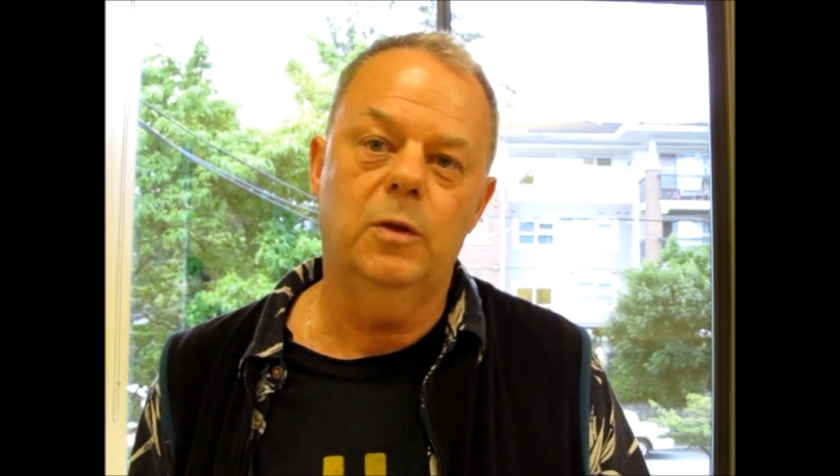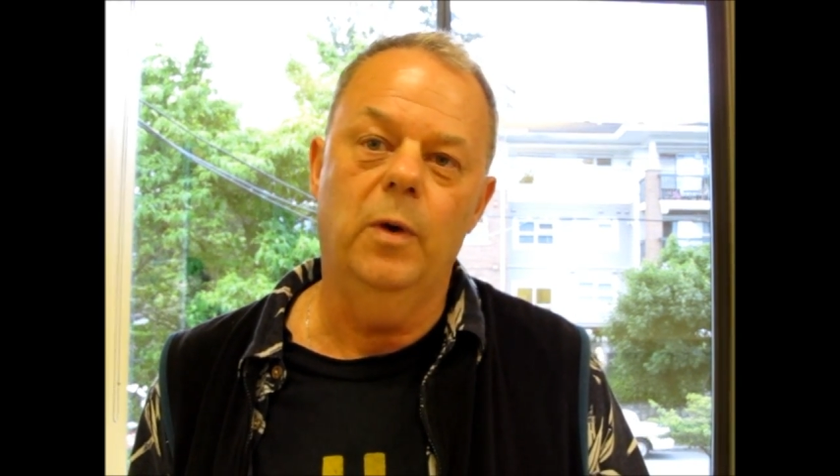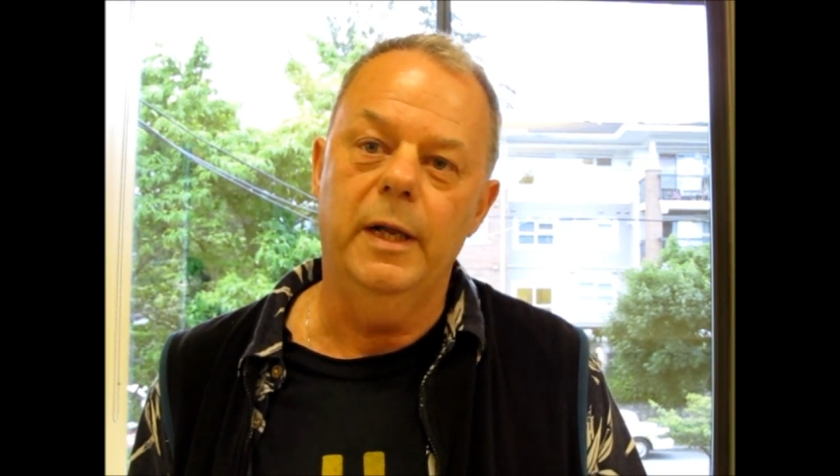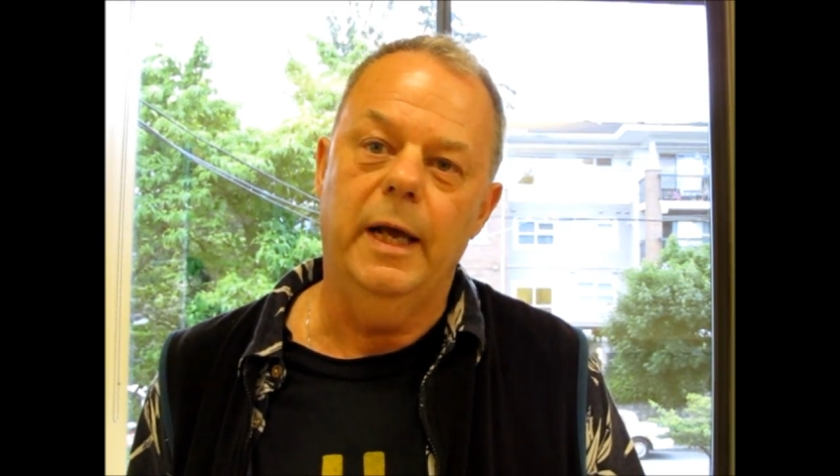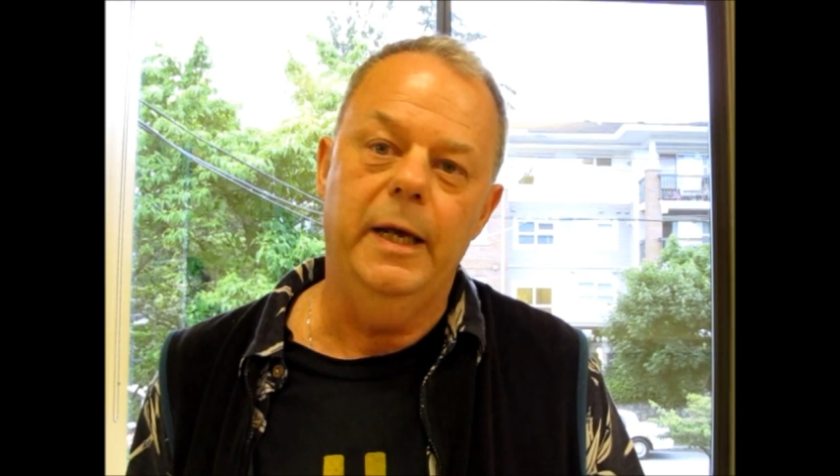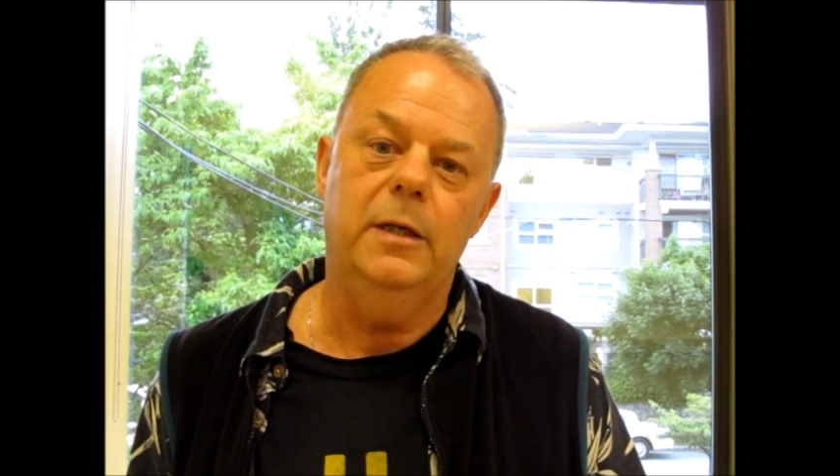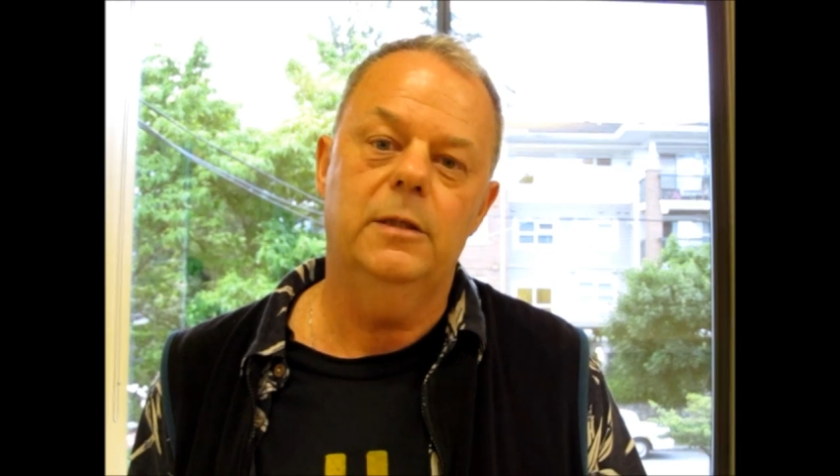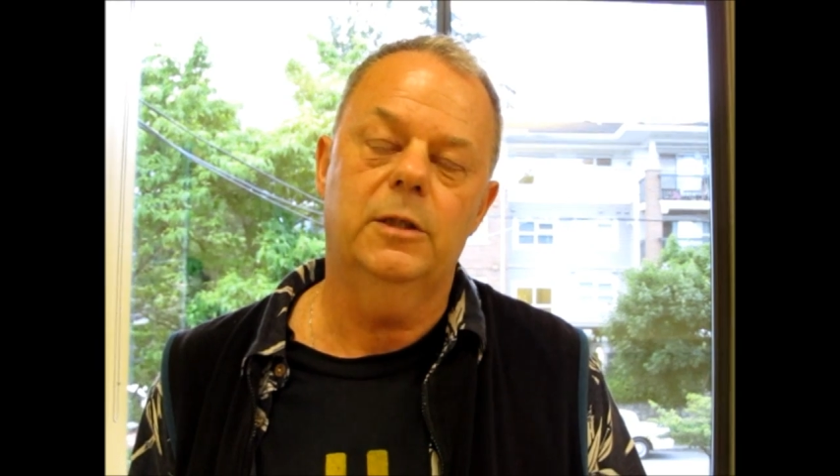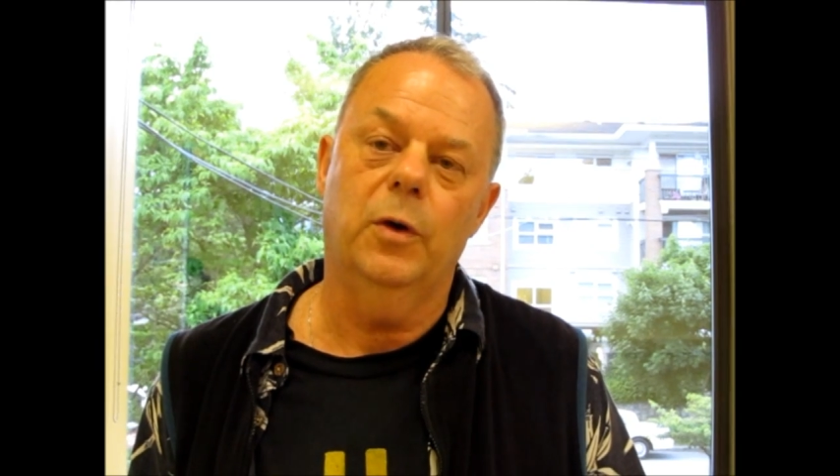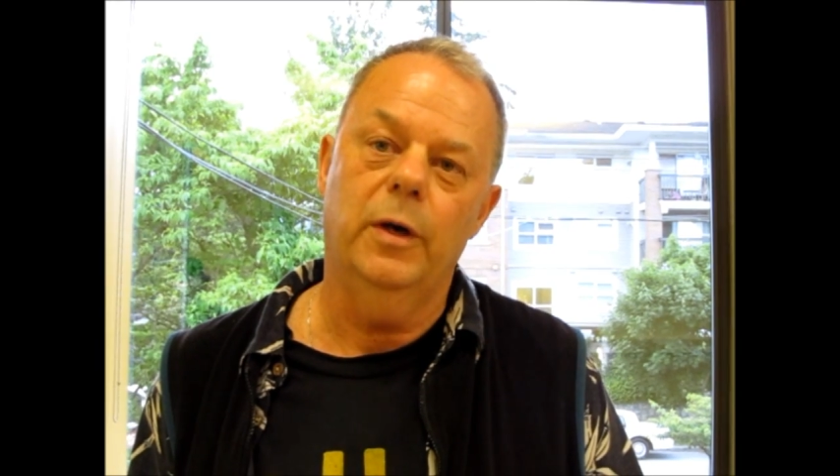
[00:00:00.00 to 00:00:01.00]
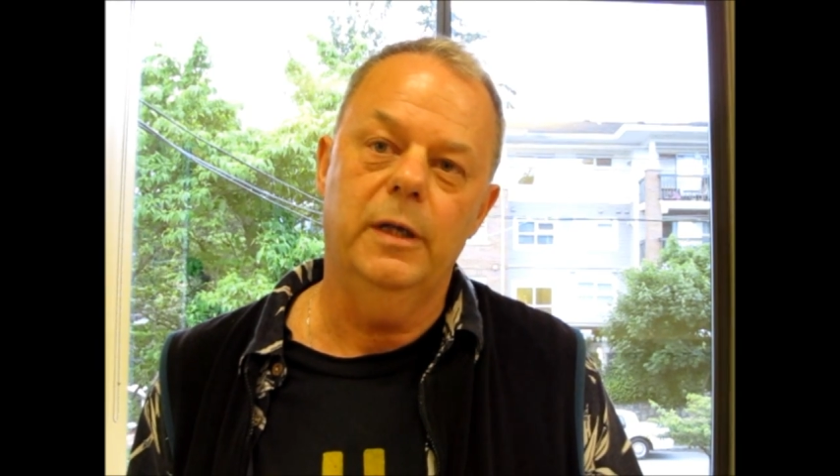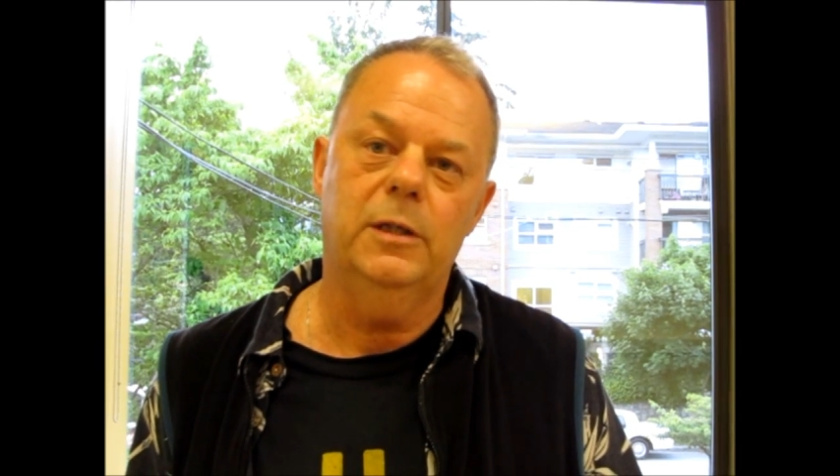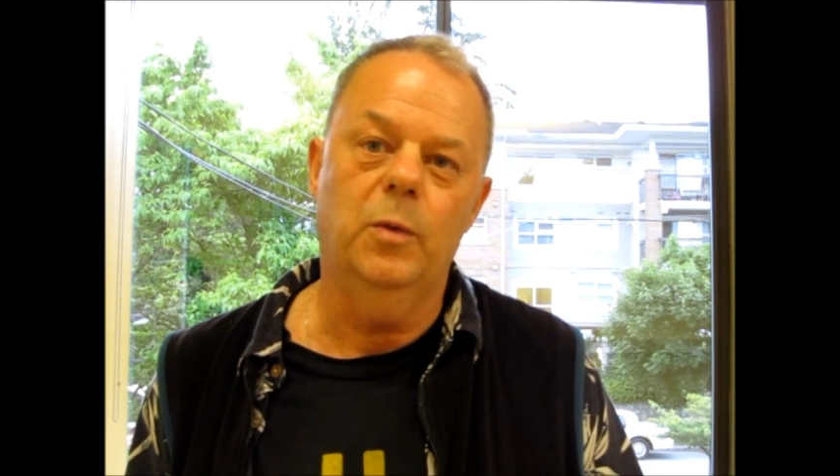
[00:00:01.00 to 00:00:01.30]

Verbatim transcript: 28 stories,